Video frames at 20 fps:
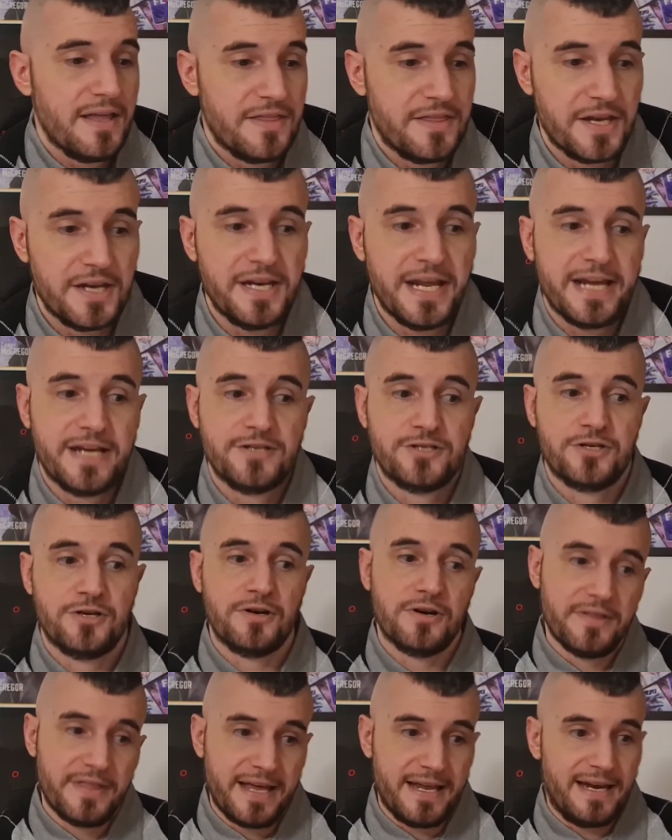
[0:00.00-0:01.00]
the
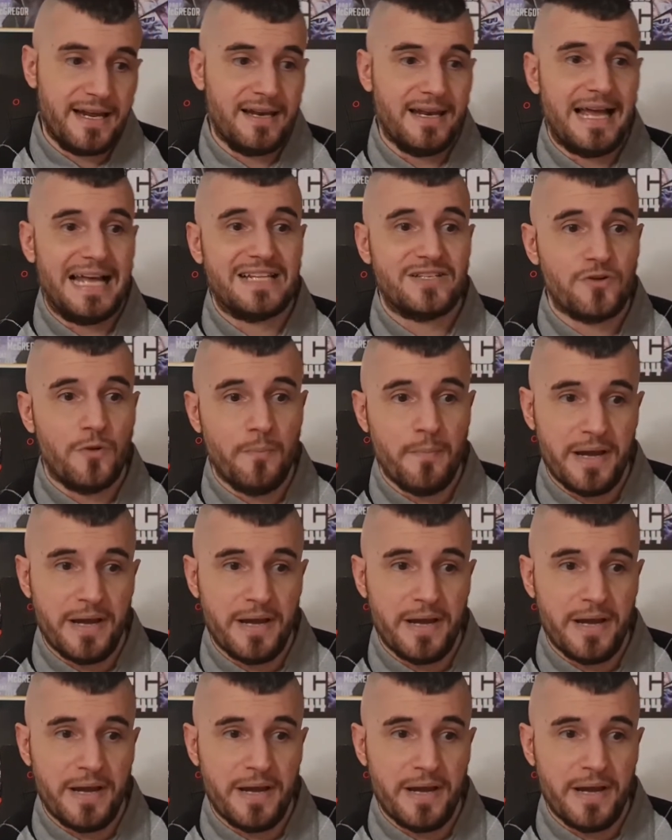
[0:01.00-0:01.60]
danger that Alonzo